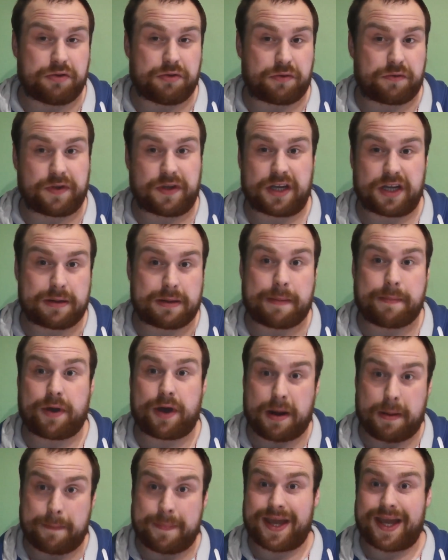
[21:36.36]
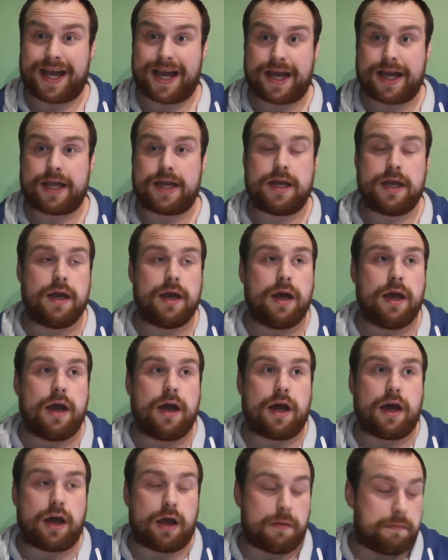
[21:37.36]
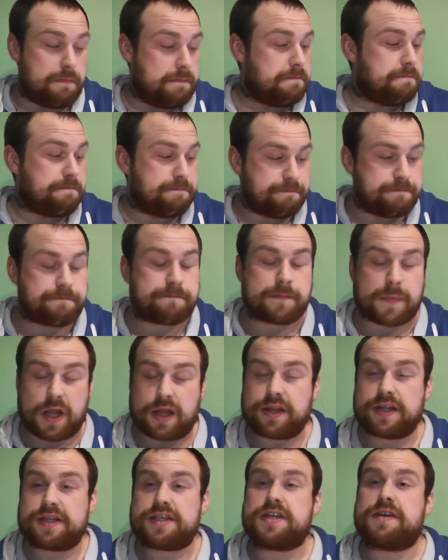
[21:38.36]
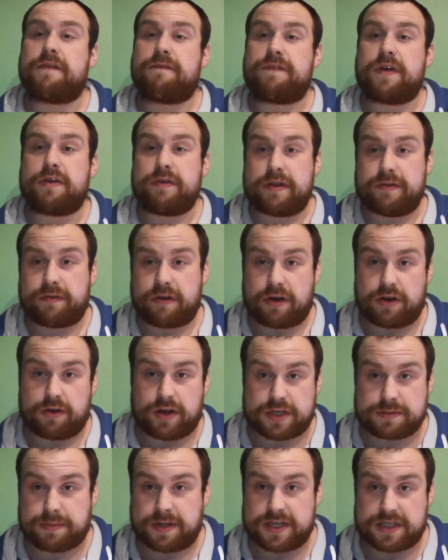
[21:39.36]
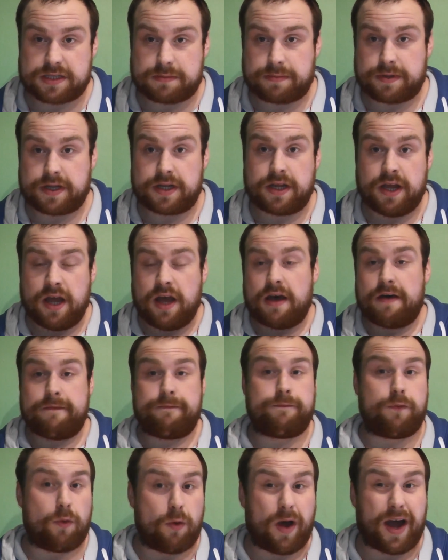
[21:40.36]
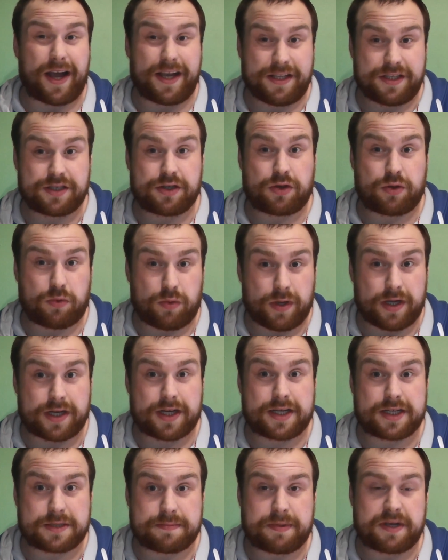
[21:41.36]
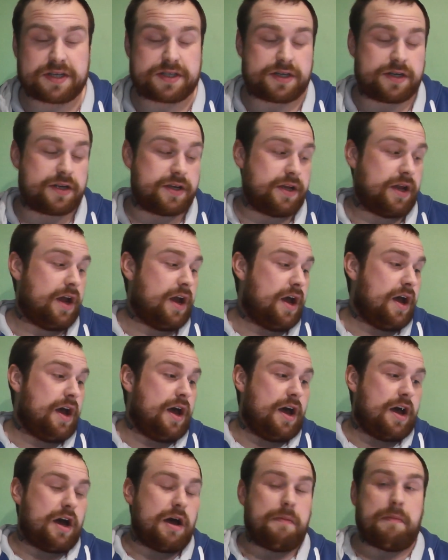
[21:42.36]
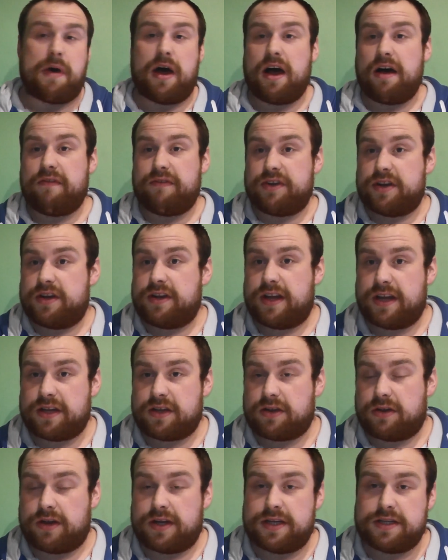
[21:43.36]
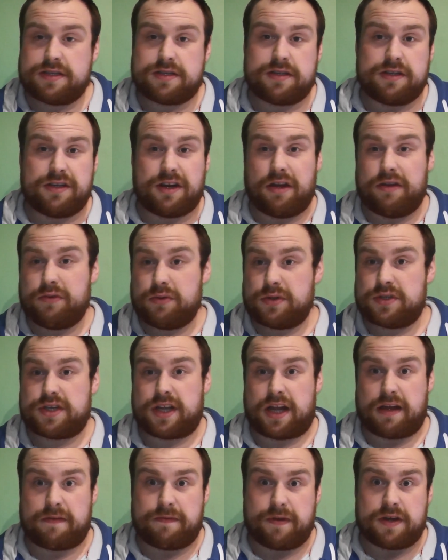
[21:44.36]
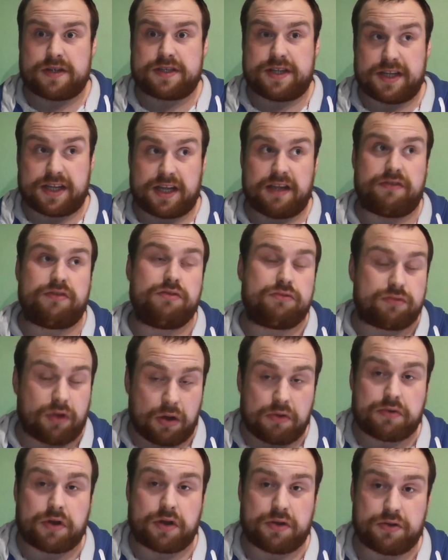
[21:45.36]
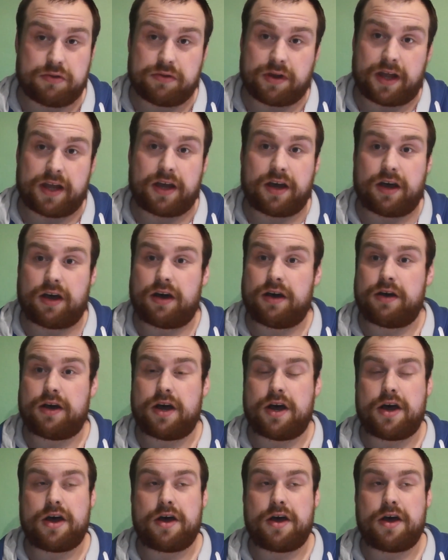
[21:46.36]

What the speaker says: thinking about buying a big atty, this is a very, very nice place to be for £8 especially. Other than that, guys, you want to check out FastTech. If you don't know who they are,